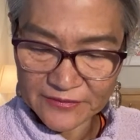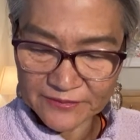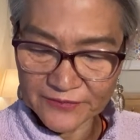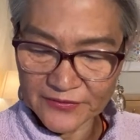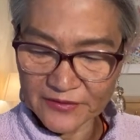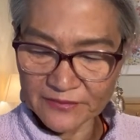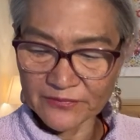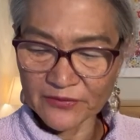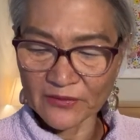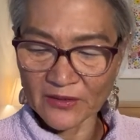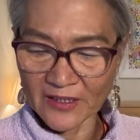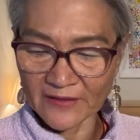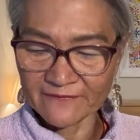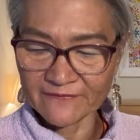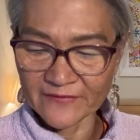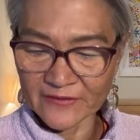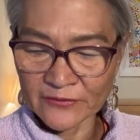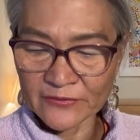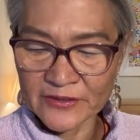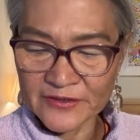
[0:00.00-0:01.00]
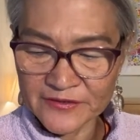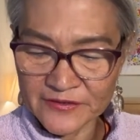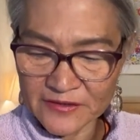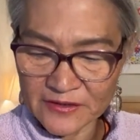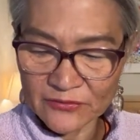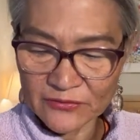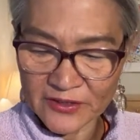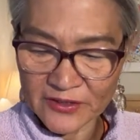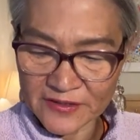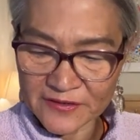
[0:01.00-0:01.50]
people are very
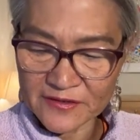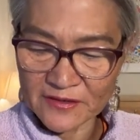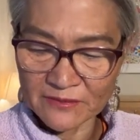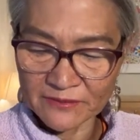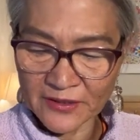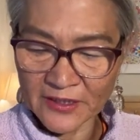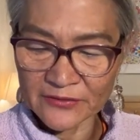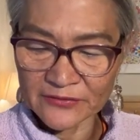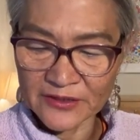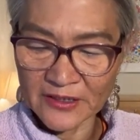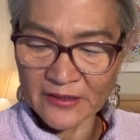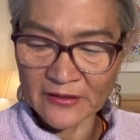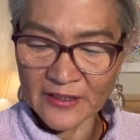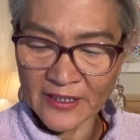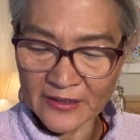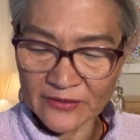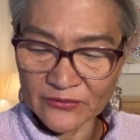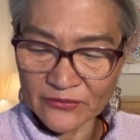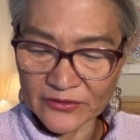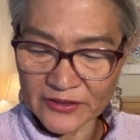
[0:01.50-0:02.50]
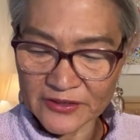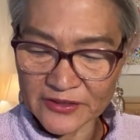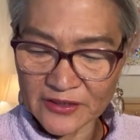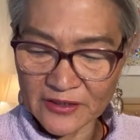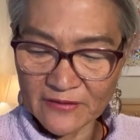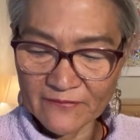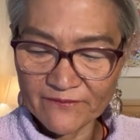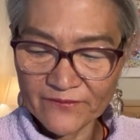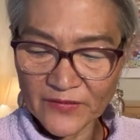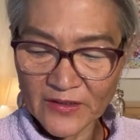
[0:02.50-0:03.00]
serious about their language.
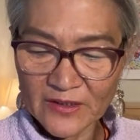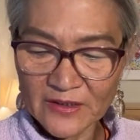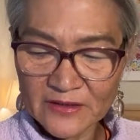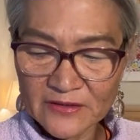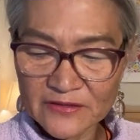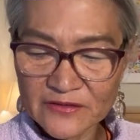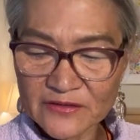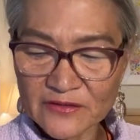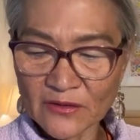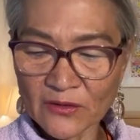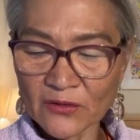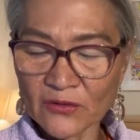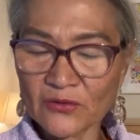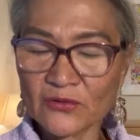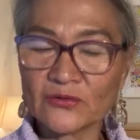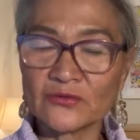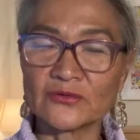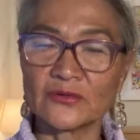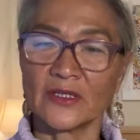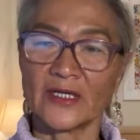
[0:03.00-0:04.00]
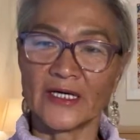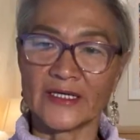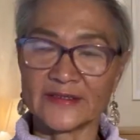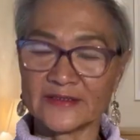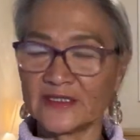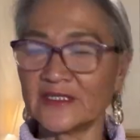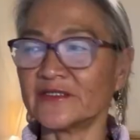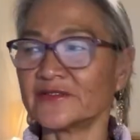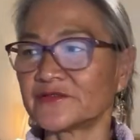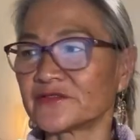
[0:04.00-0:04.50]
So I
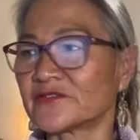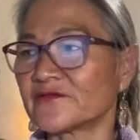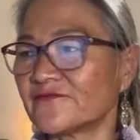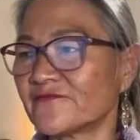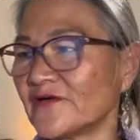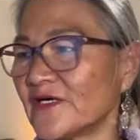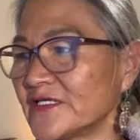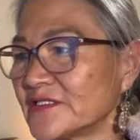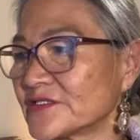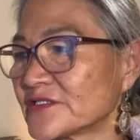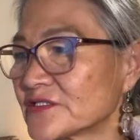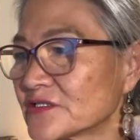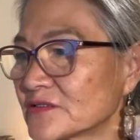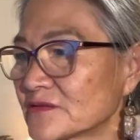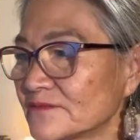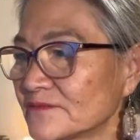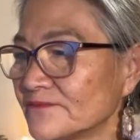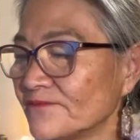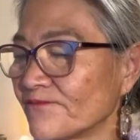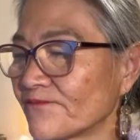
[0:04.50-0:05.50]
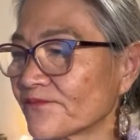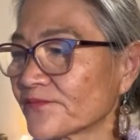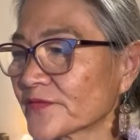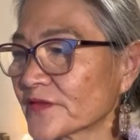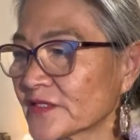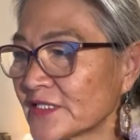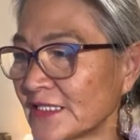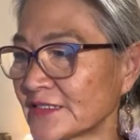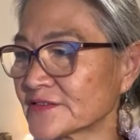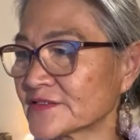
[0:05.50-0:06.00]
learned the French.
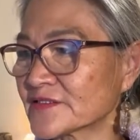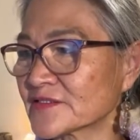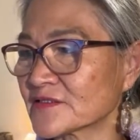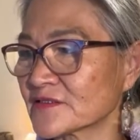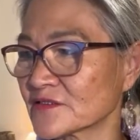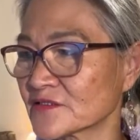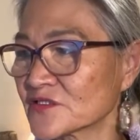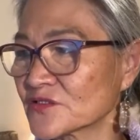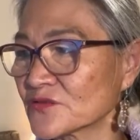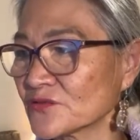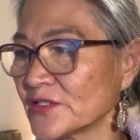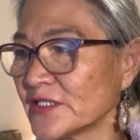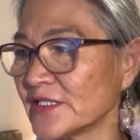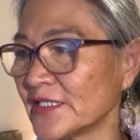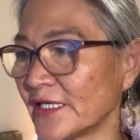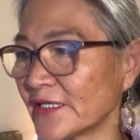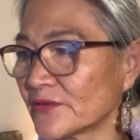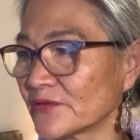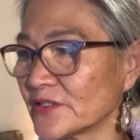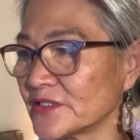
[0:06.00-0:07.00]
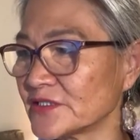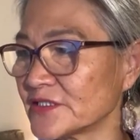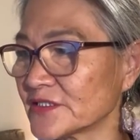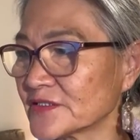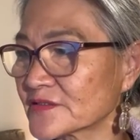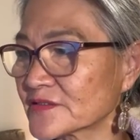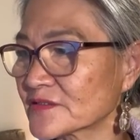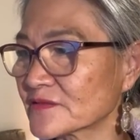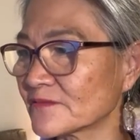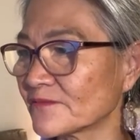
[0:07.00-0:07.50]
That's 3
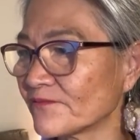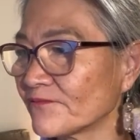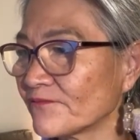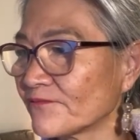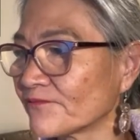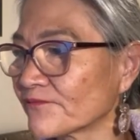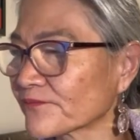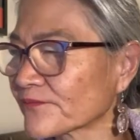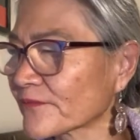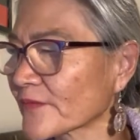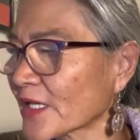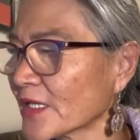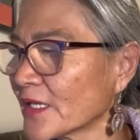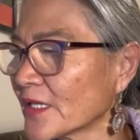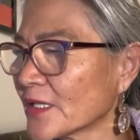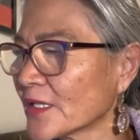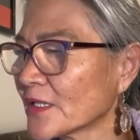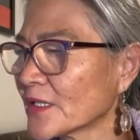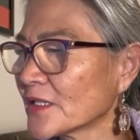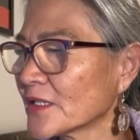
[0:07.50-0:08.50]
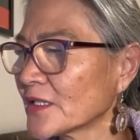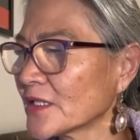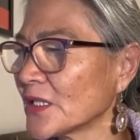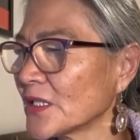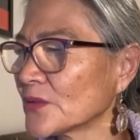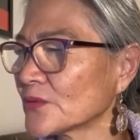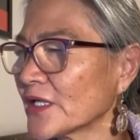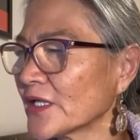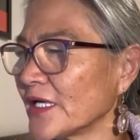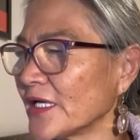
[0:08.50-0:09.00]
languages.
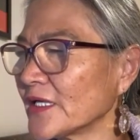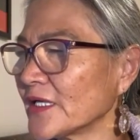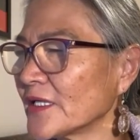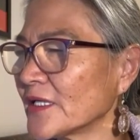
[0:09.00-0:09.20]
Okay.